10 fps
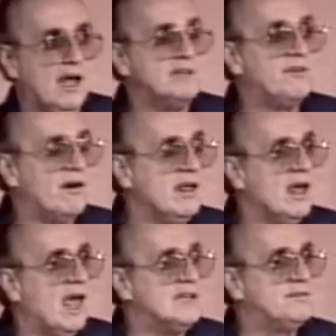It's
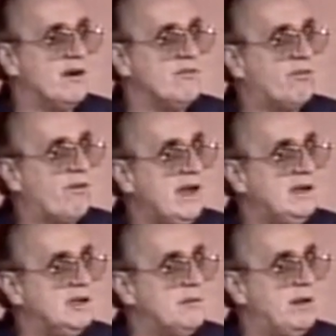very
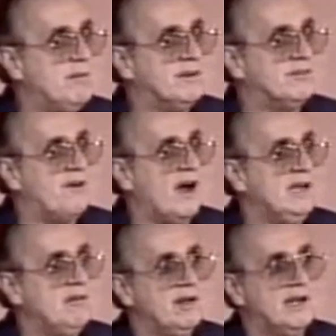frightening to people to
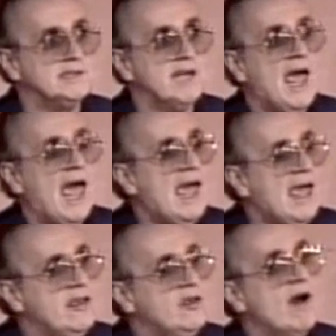finally realize,
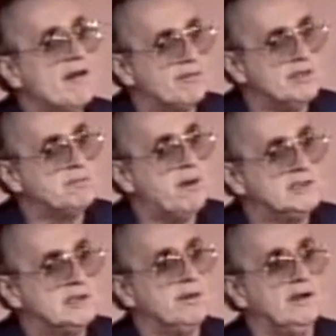hey, you have a
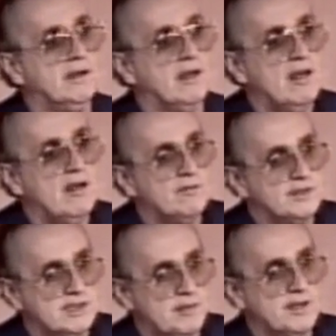responsibility
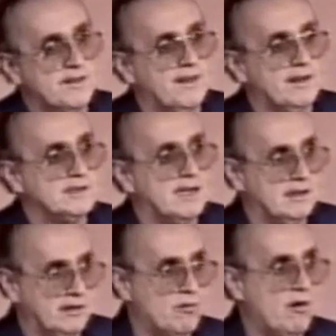for some of the things
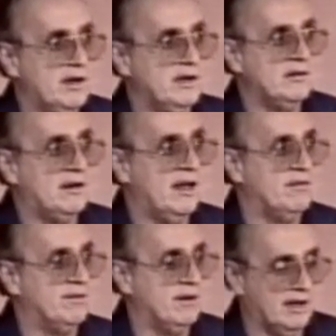that go on in your
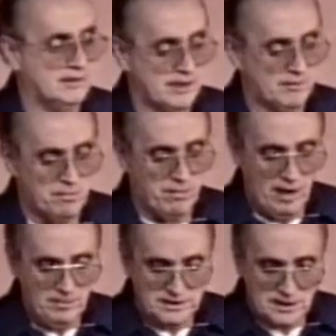life and some of the
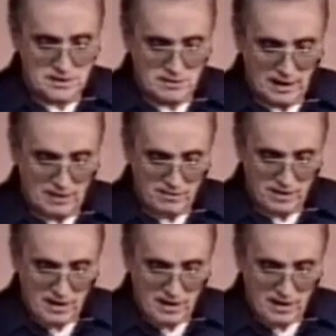problems that you have.